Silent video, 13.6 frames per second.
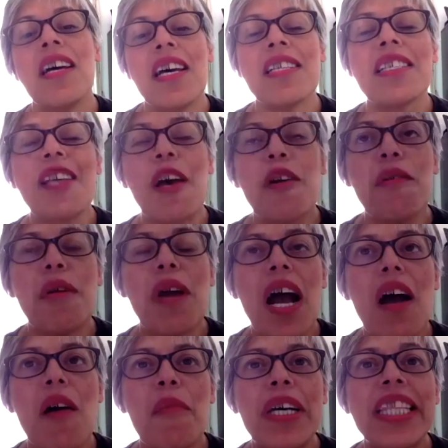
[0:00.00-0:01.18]
So,
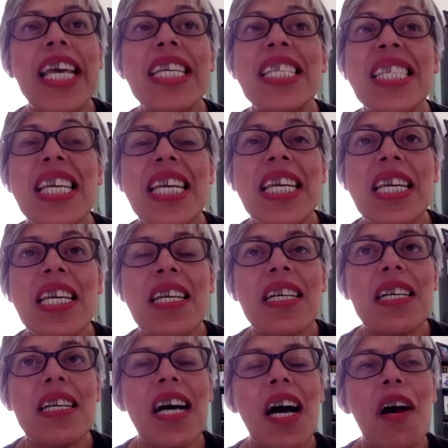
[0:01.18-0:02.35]
and they see
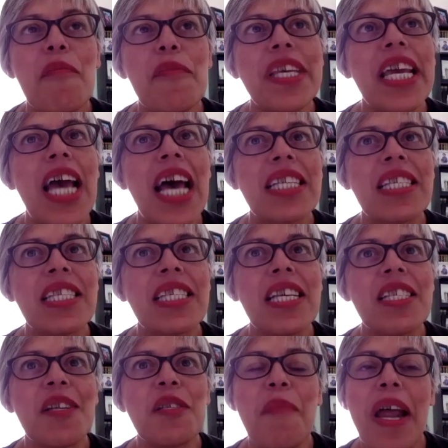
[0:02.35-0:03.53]
the assets
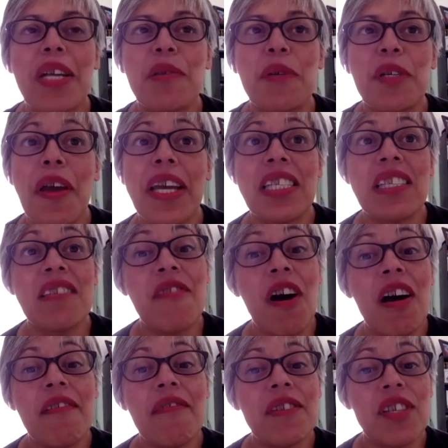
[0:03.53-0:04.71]
under management going
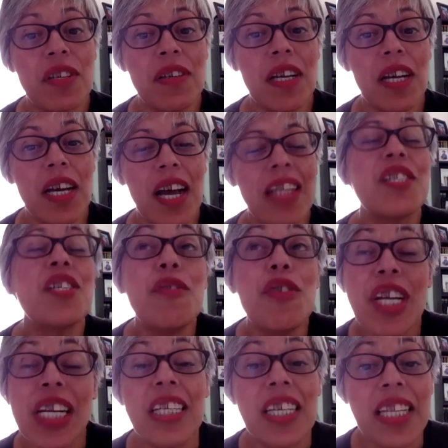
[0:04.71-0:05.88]
to 2
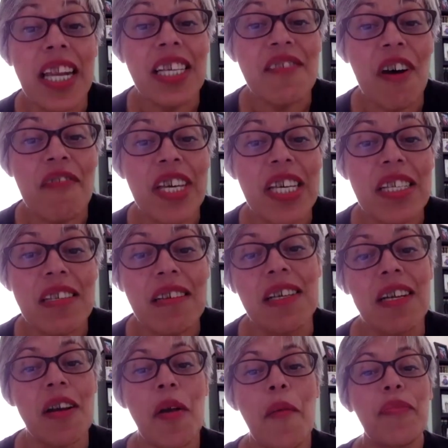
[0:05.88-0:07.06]
trillion in the next 5 years.
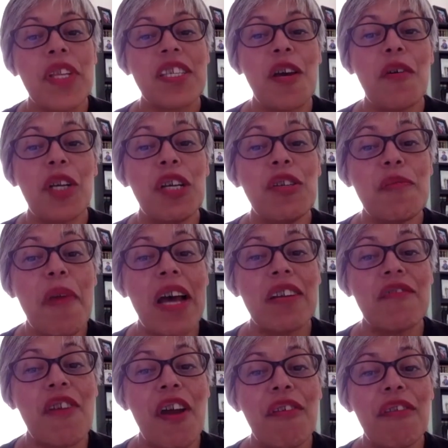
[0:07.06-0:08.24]
So A huge amount of
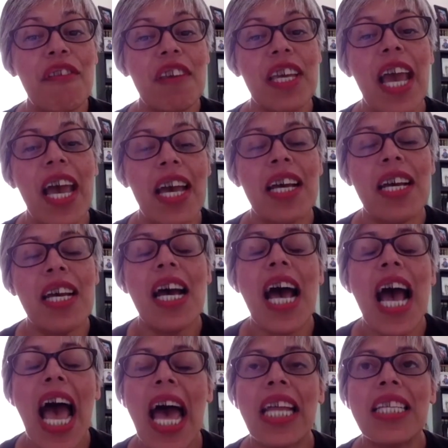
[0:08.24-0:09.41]
growth. Yeah.
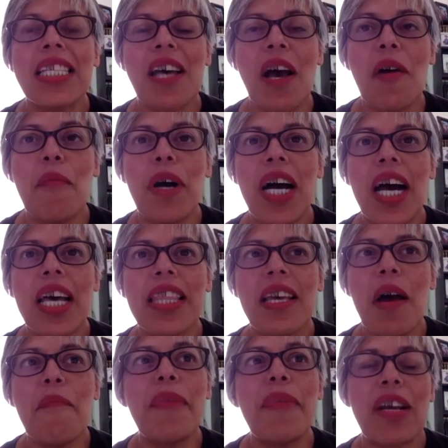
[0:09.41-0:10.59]
And
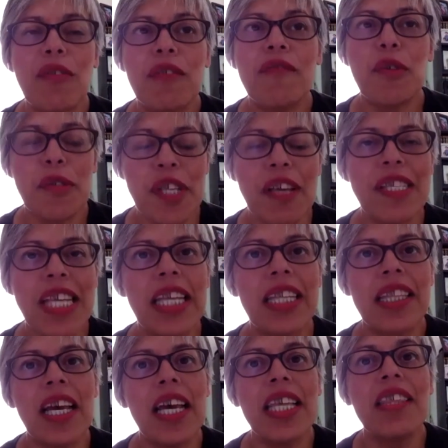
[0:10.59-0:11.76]
BlackRock have also said
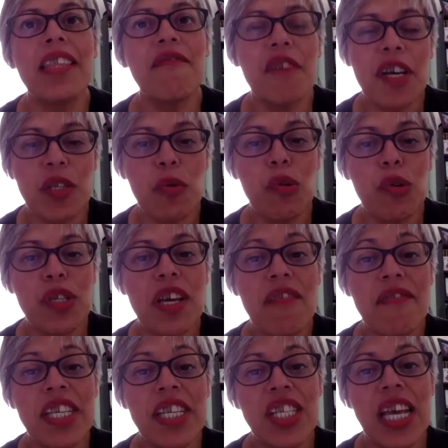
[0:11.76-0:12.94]
that in the first quarter of
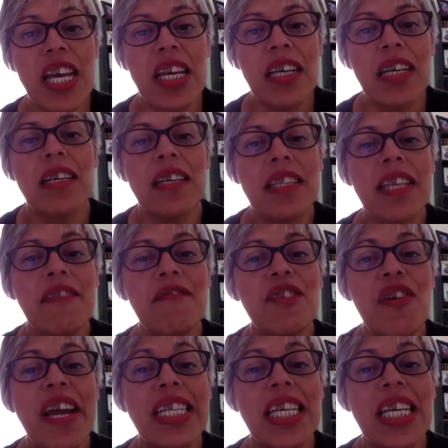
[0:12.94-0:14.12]
this year, they've
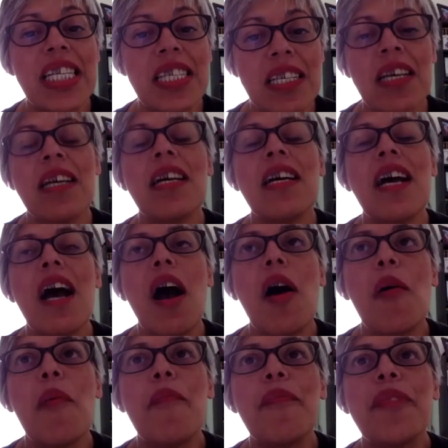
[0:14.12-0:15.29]
traded
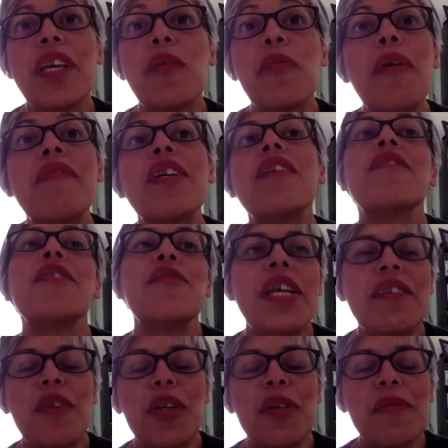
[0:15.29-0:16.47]
the equivalent of the trading
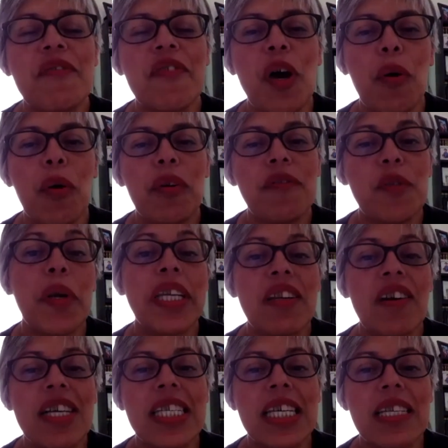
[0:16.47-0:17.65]
volumes for the whole of
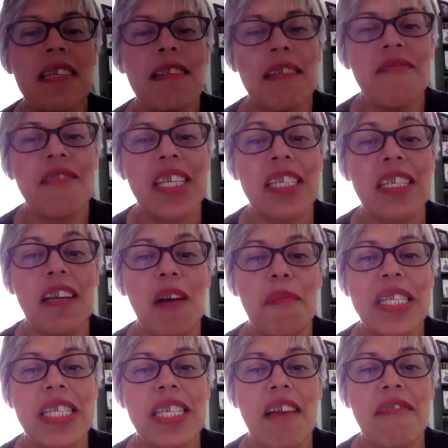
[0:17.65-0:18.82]
2019 in fixed income
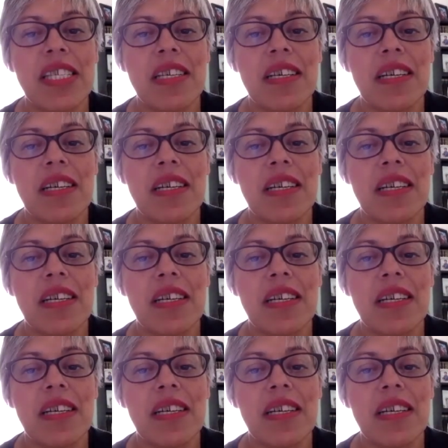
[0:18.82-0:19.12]
ETFs.